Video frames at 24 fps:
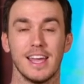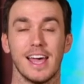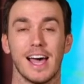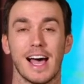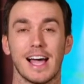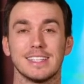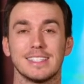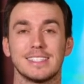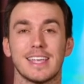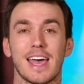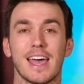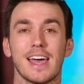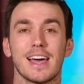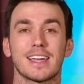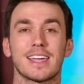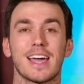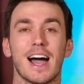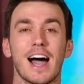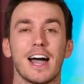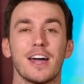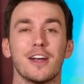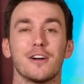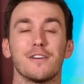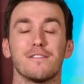Isiah
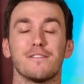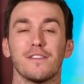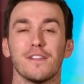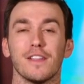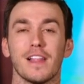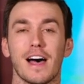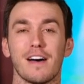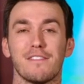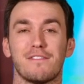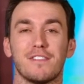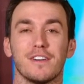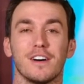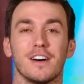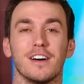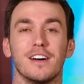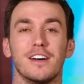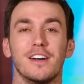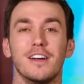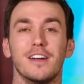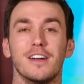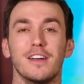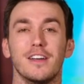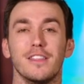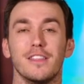Kiner Falefa,
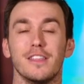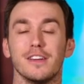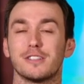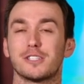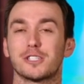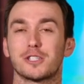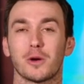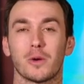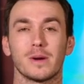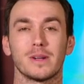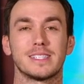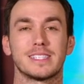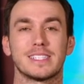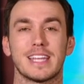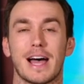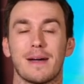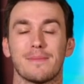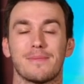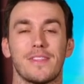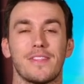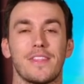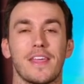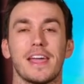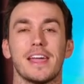the shortstop
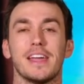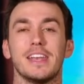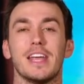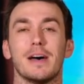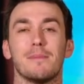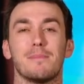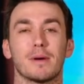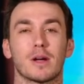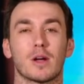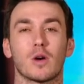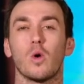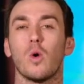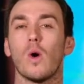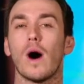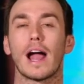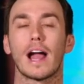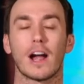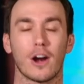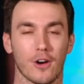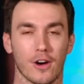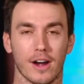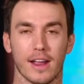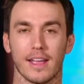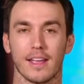that they end up
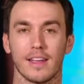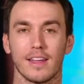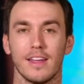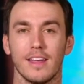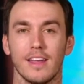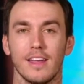acquiring,